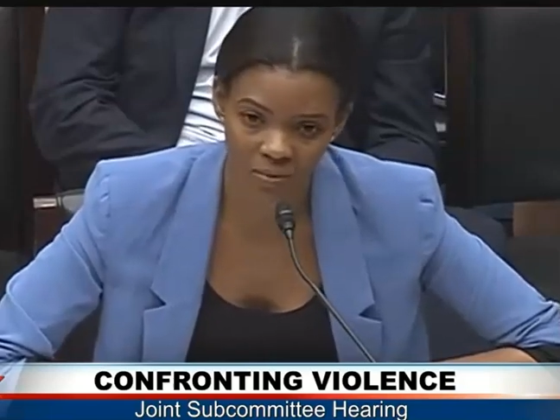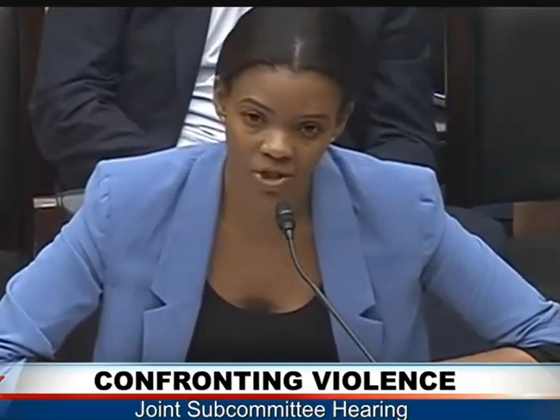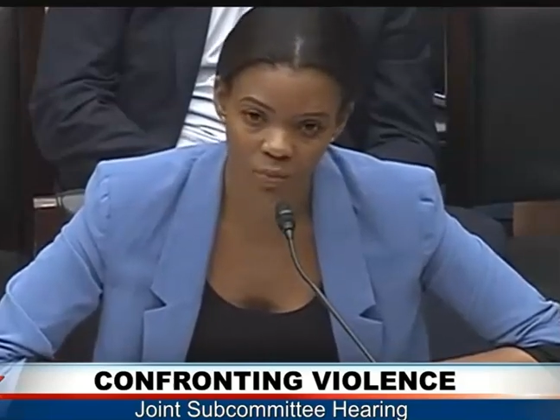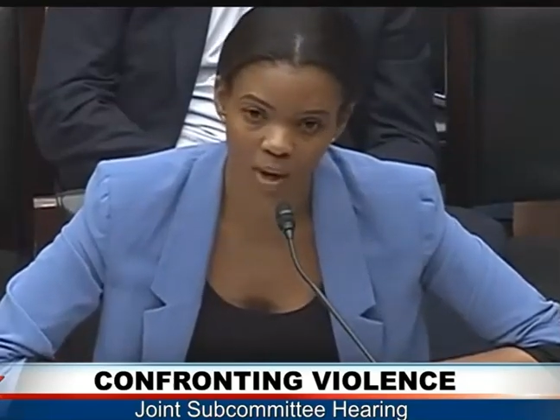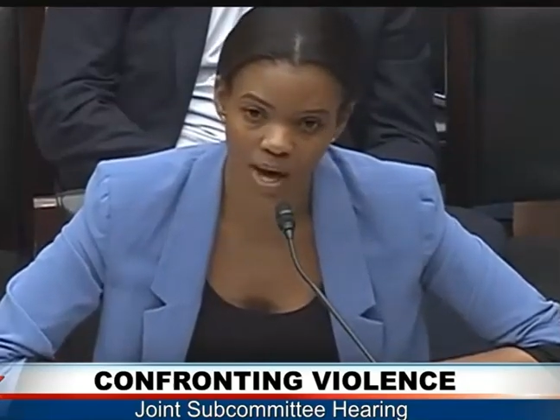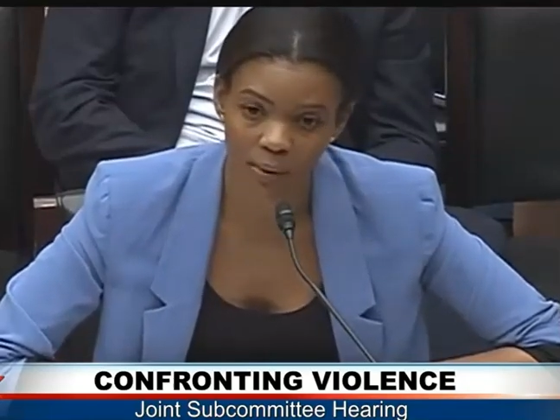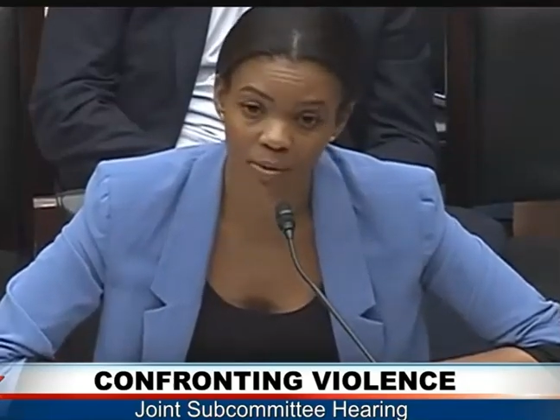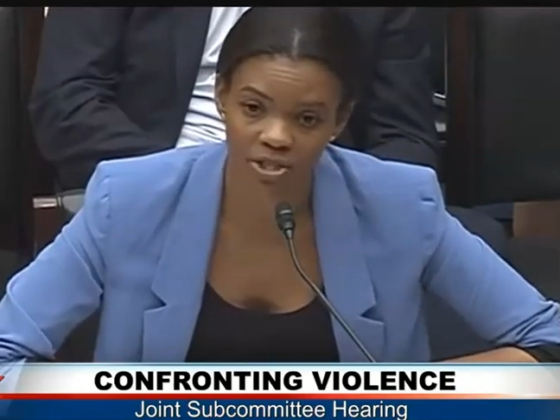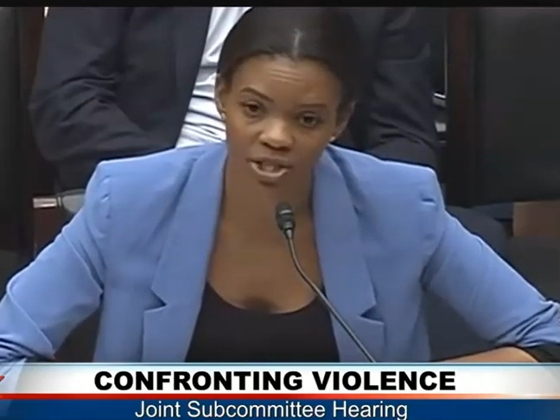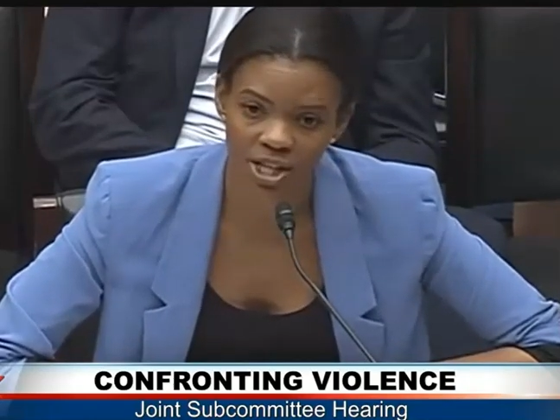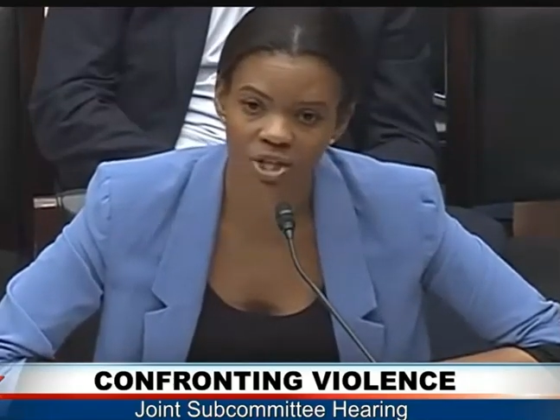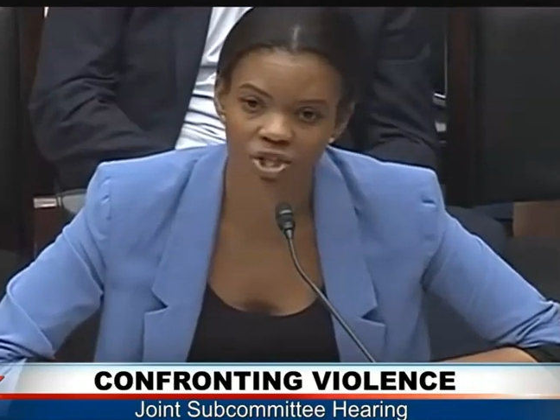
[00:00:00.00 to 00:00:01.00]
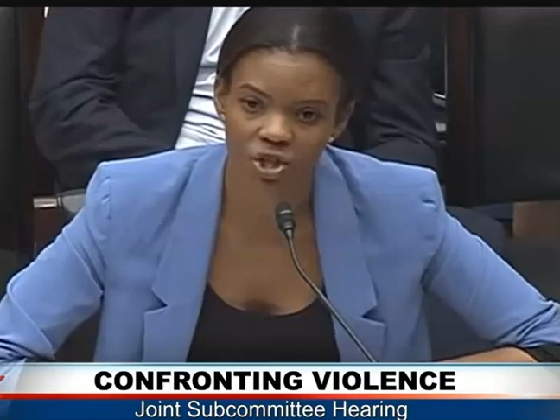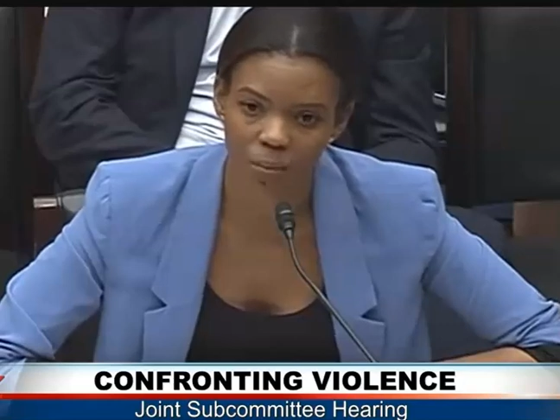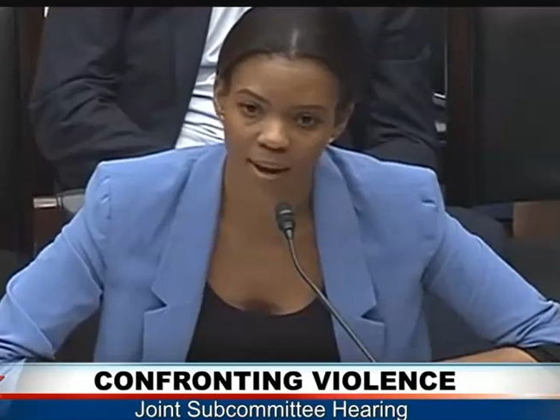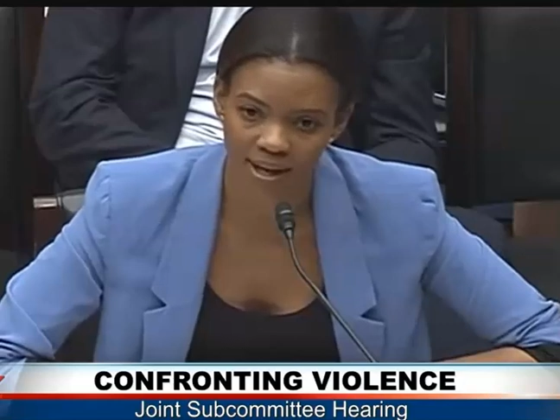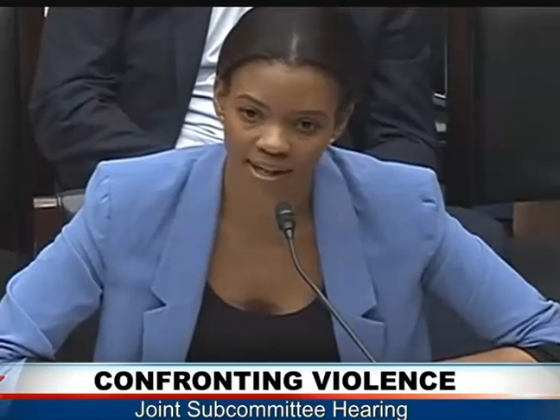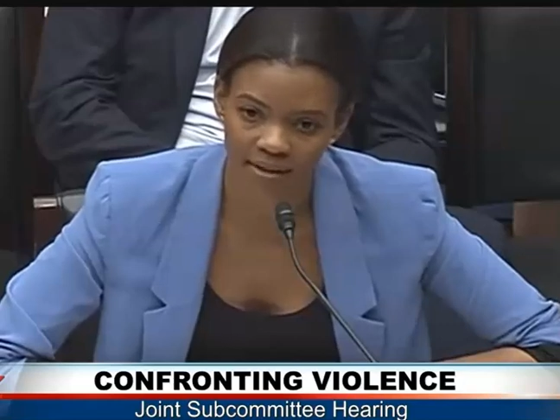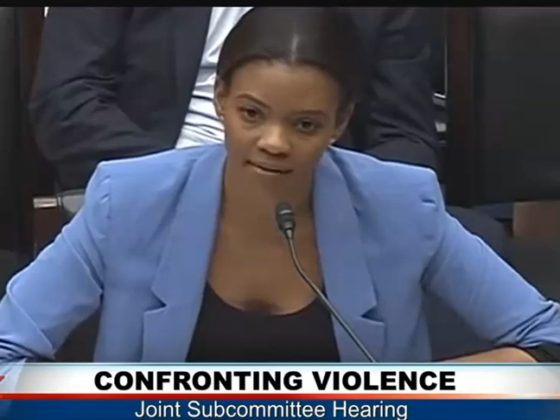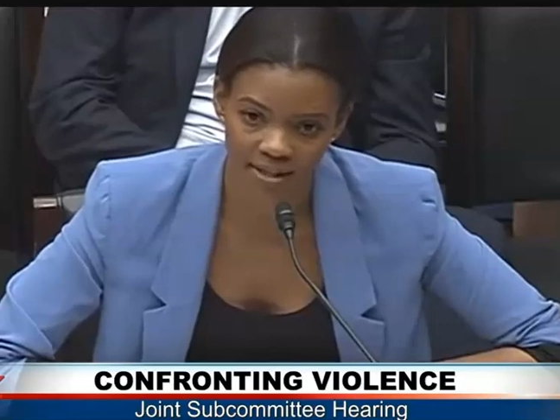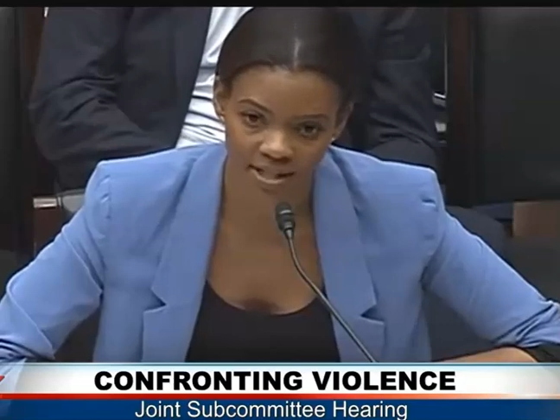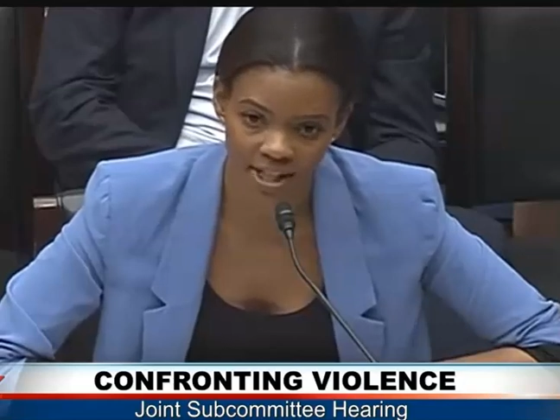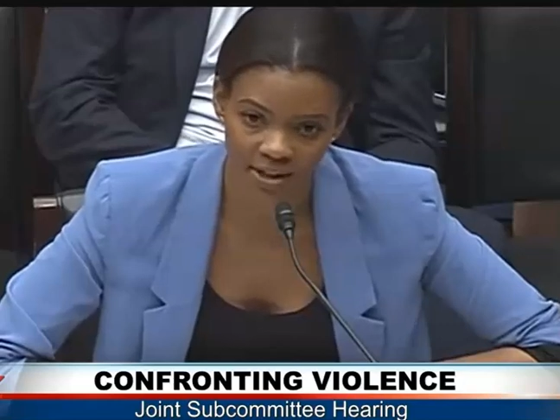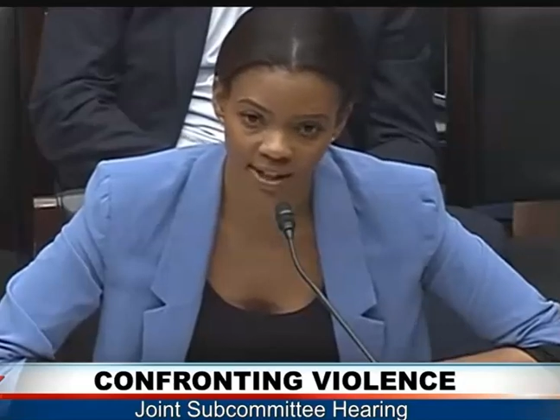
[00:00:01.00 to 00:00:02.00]
which is why we're seeing so many of these
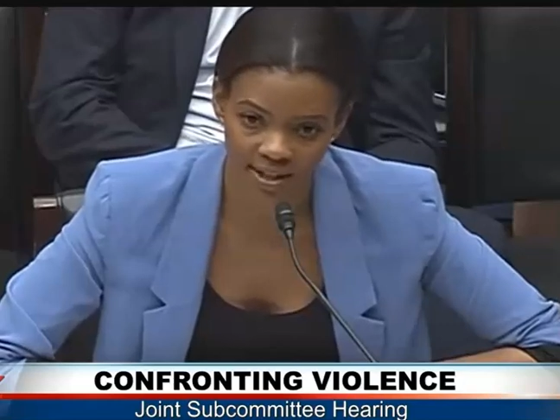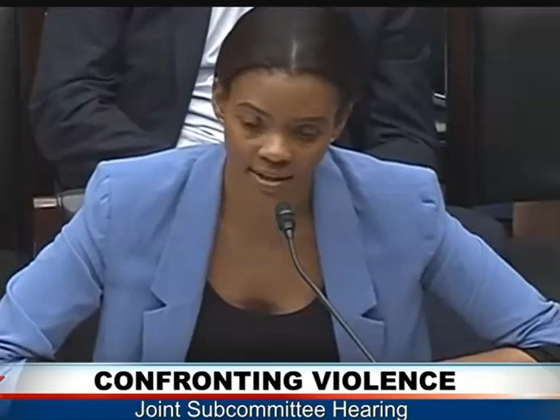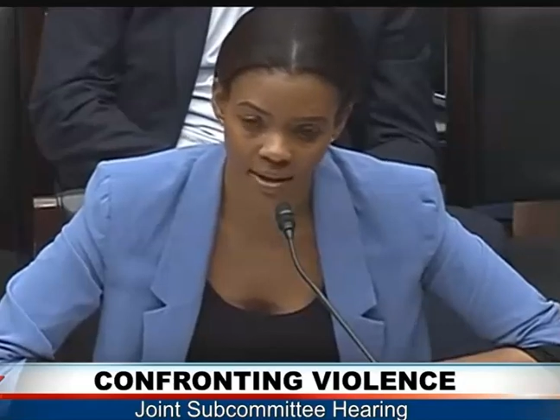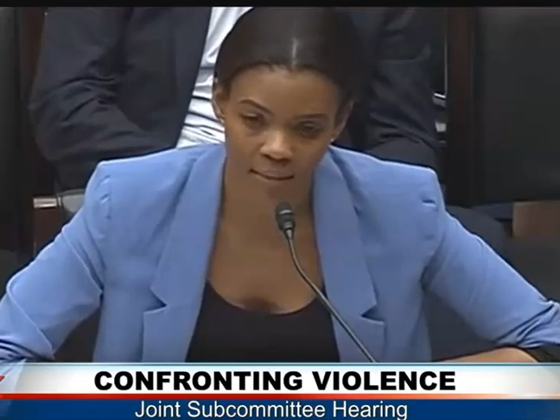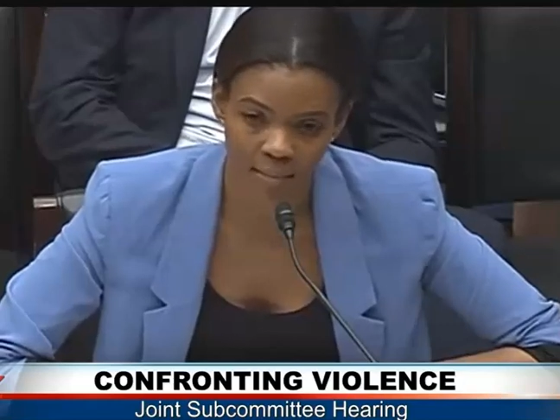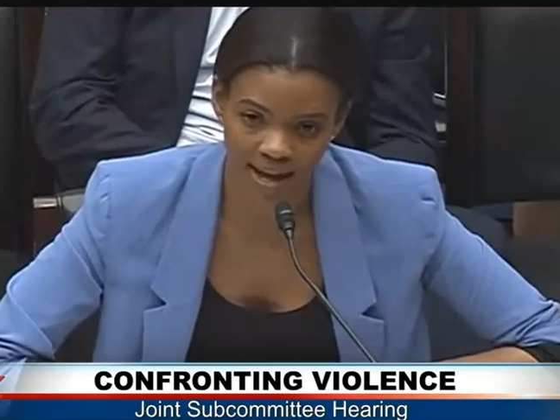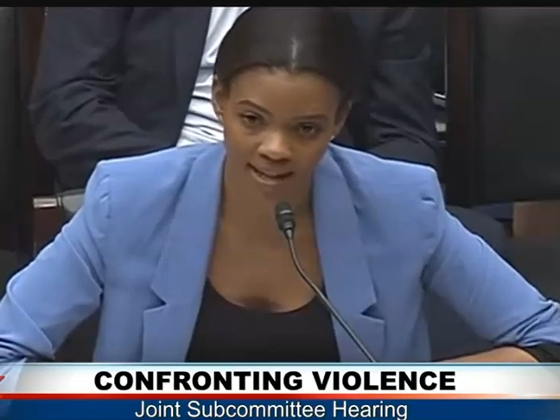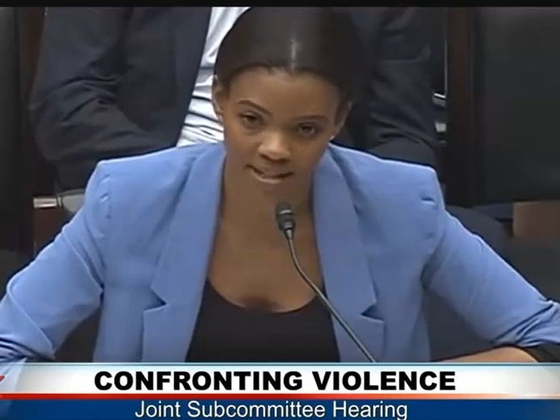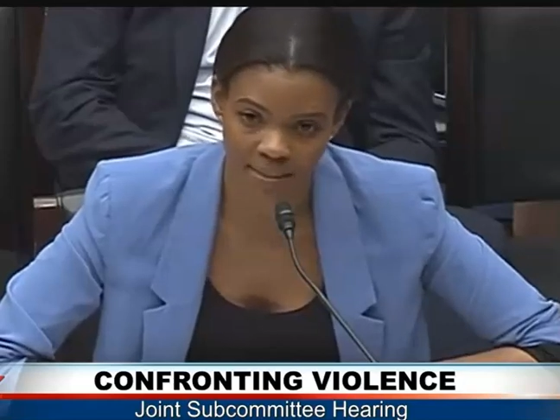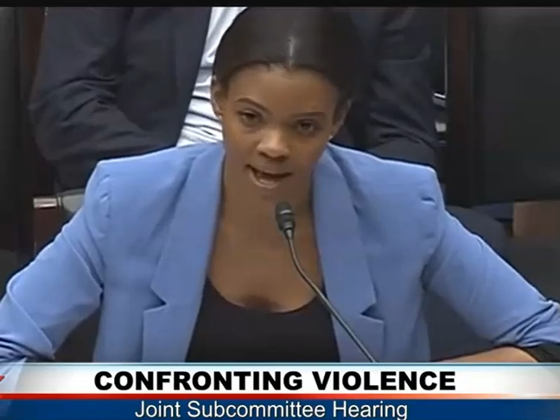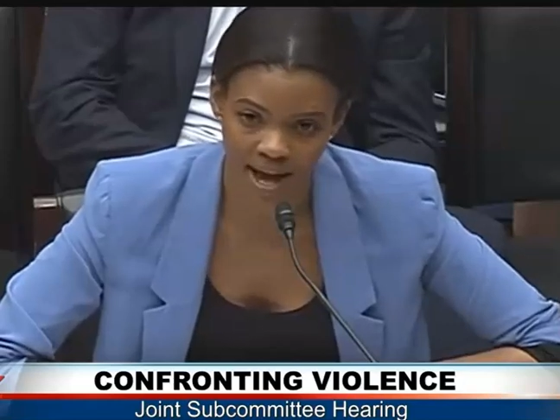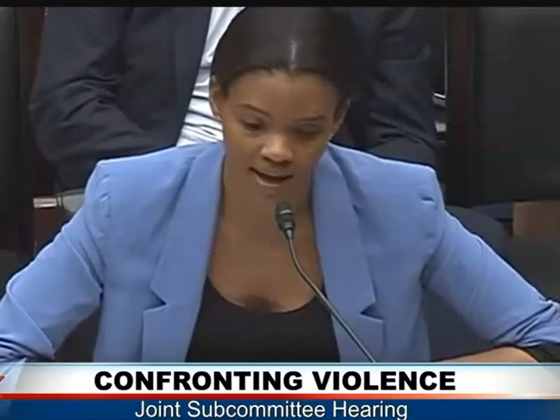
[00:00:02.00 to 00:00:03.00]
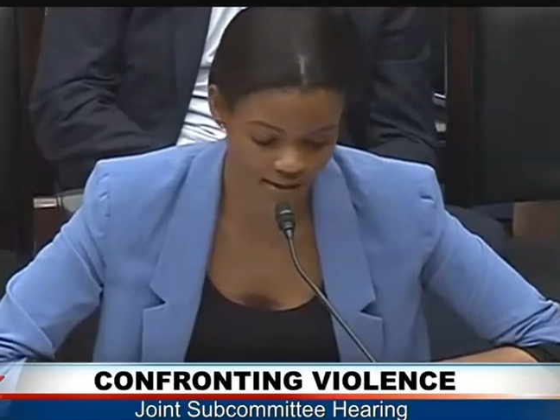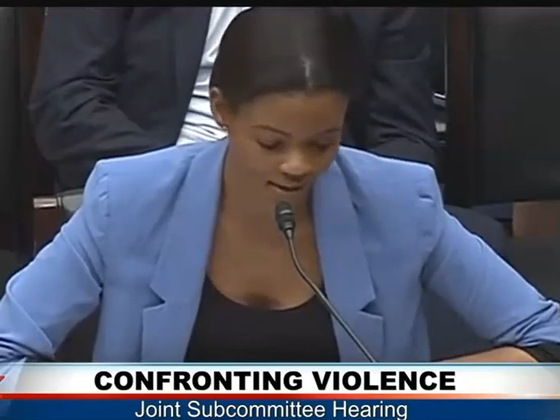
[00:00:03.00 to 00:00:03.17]
hearings back to back,